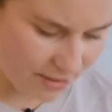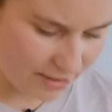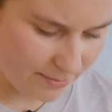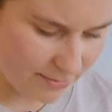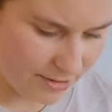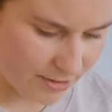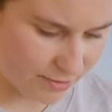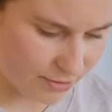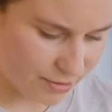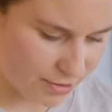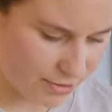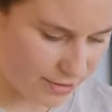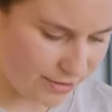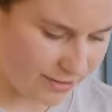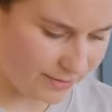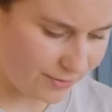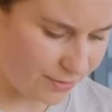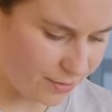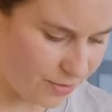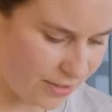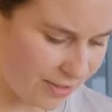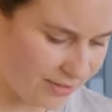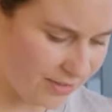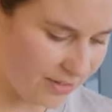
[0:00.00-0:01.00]
come out good
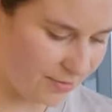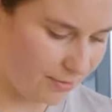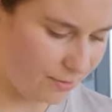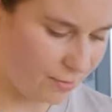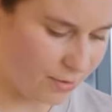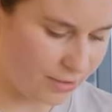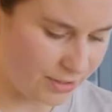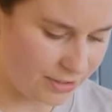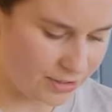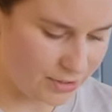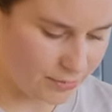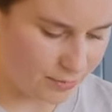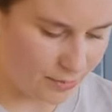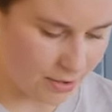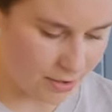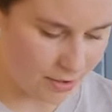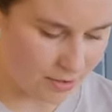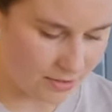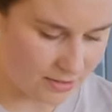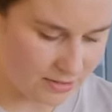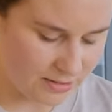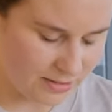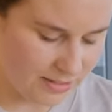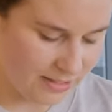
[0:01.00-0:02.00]
if you cut them really
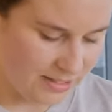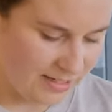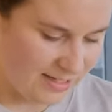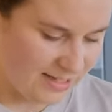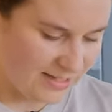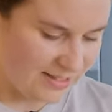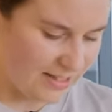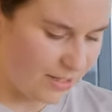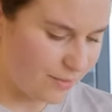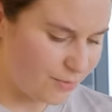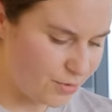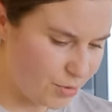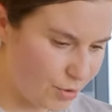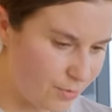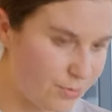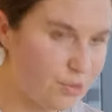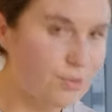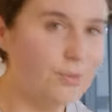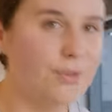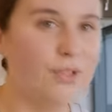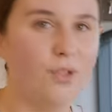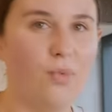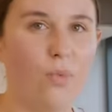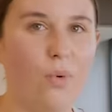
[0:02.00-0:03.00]
small. They absorb
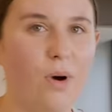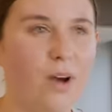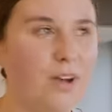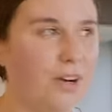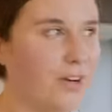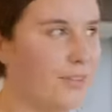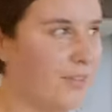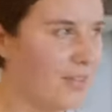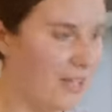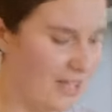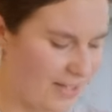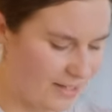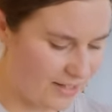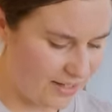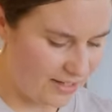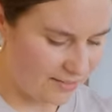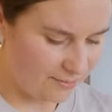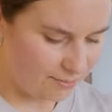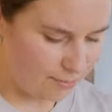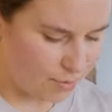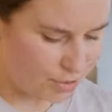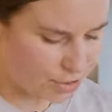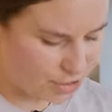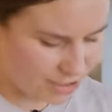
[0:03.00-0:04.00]
too much water and they get
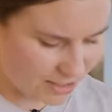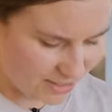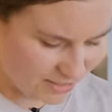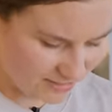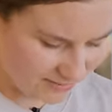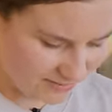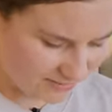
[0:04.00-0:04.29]
like mushy.